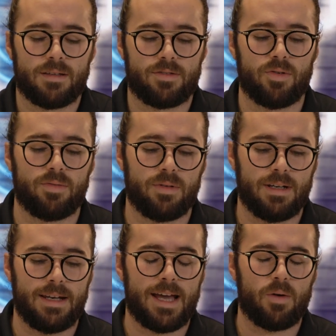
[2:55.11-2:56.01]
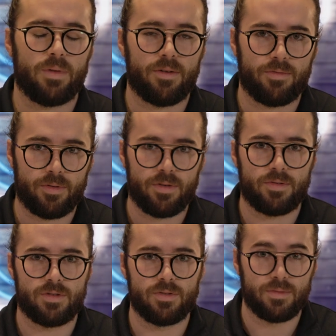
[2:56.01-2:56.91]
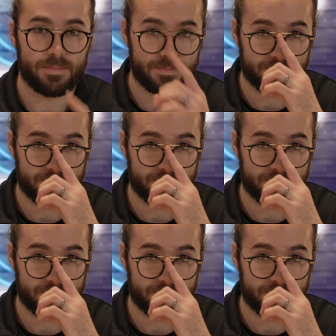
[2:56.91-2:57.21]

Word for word: So now, without further ado,